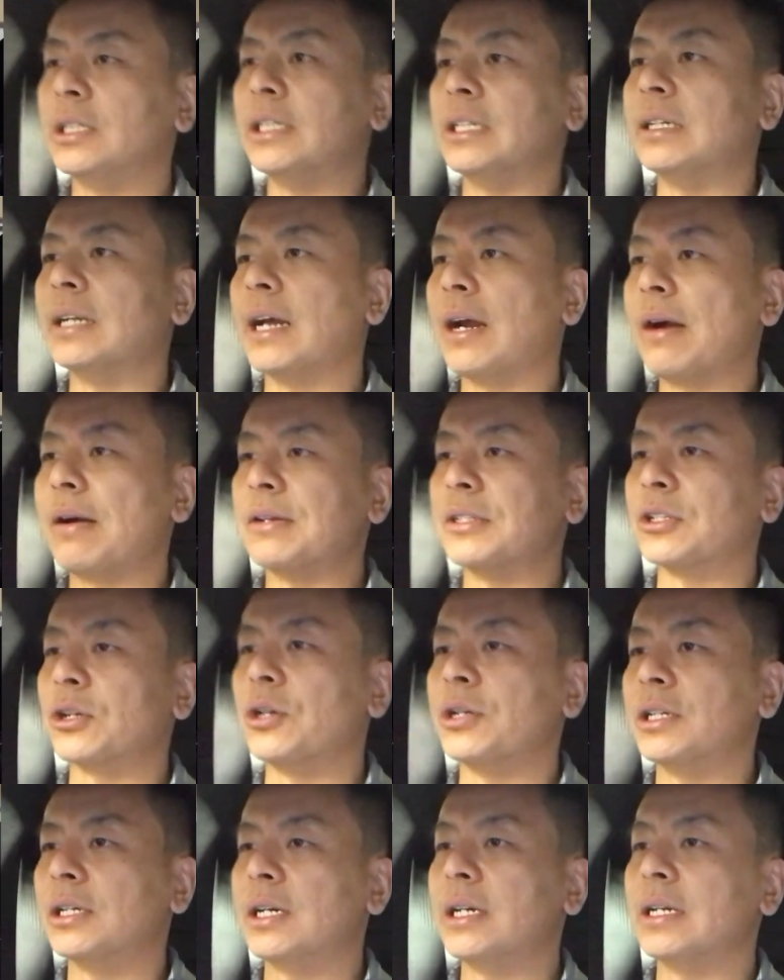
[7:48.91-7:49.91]
in
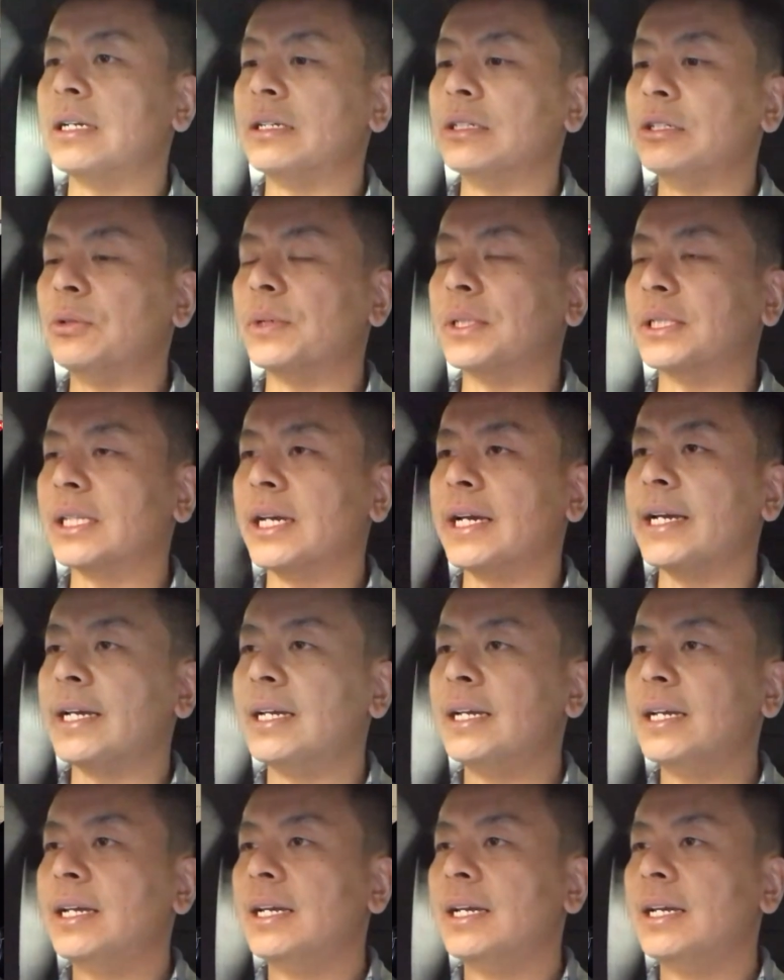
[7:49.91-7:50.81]
Arizona and USA,